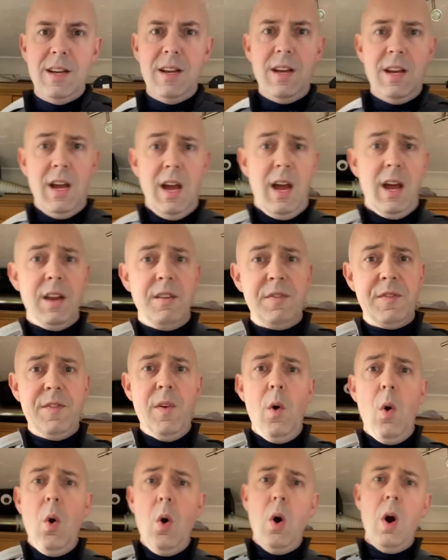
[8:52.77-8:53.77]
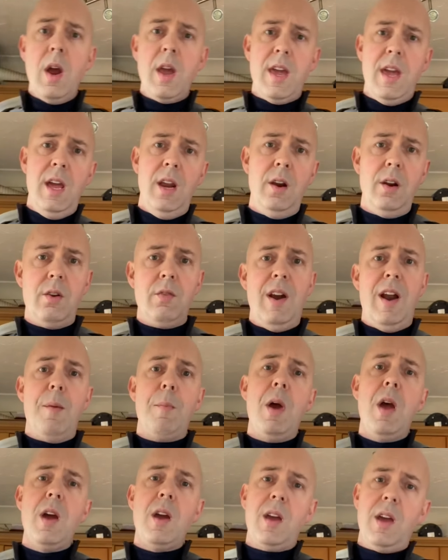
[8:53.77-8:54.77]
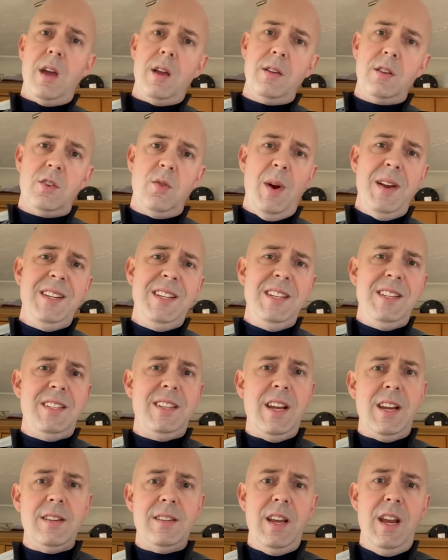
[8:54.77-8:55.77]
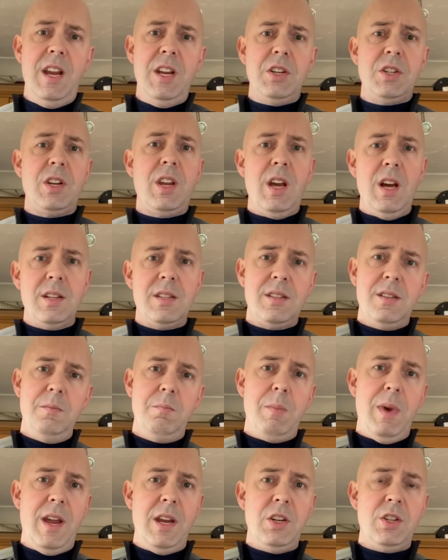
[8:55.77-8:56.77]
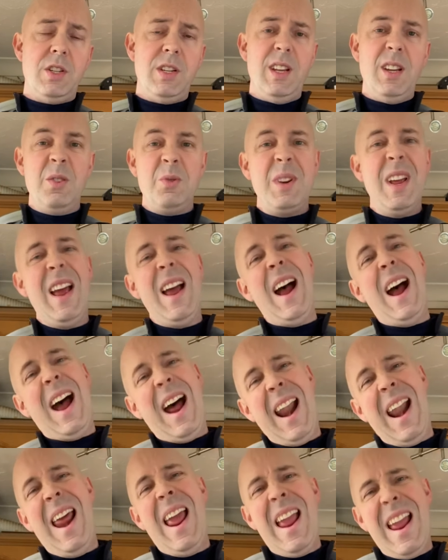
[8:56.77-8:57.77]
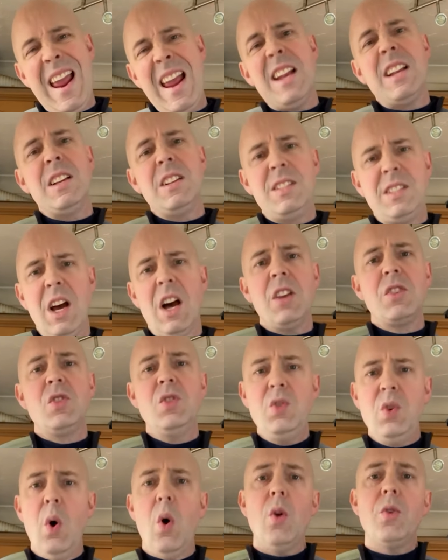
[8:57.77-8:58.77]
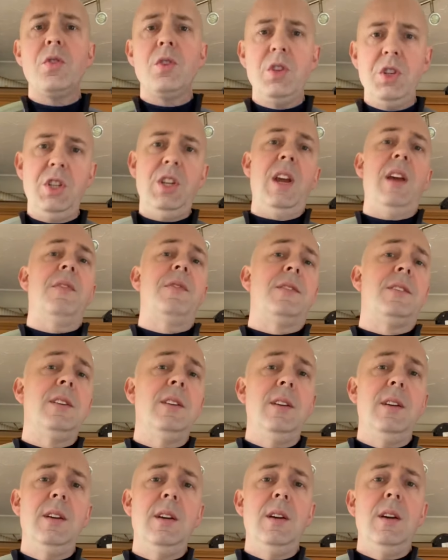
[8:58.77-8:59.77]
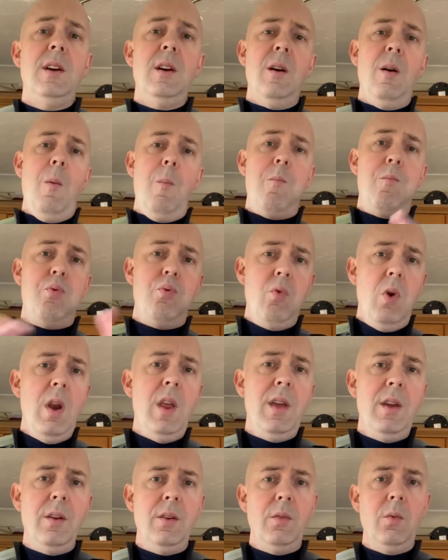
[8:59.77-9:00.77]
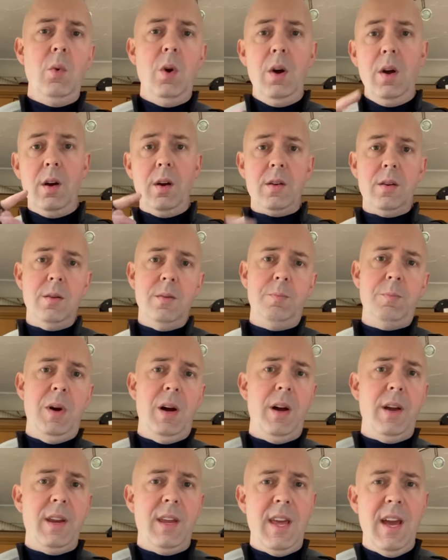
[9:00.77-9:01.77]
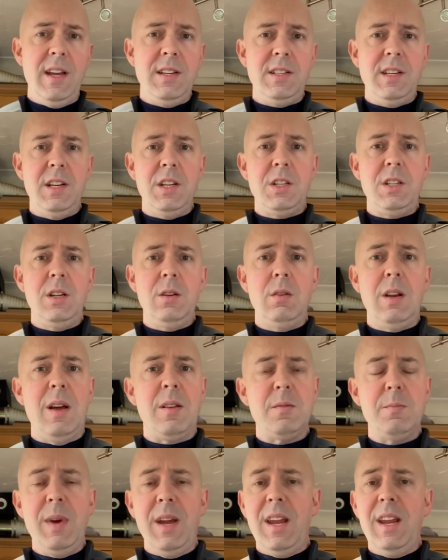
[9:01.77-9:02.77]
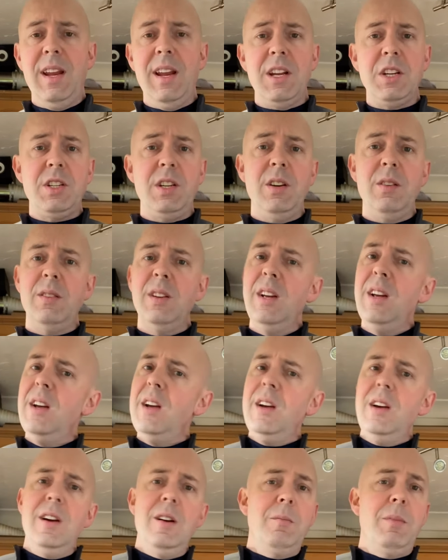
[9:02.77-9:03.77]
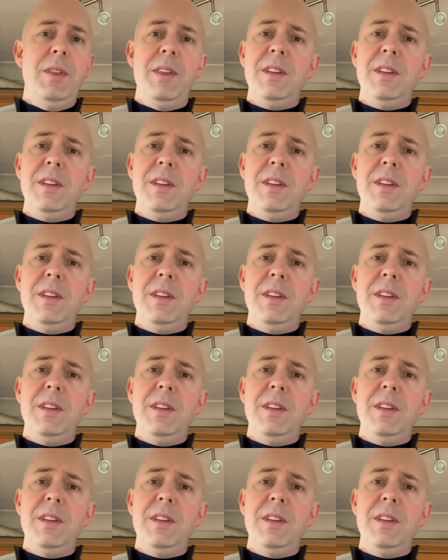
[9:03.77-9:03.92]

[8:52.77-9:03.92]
a 4 kilogram, 26-inch custom made shield, and it does not shift. Brilliant work by Casey at Shield Labs making that shield. But this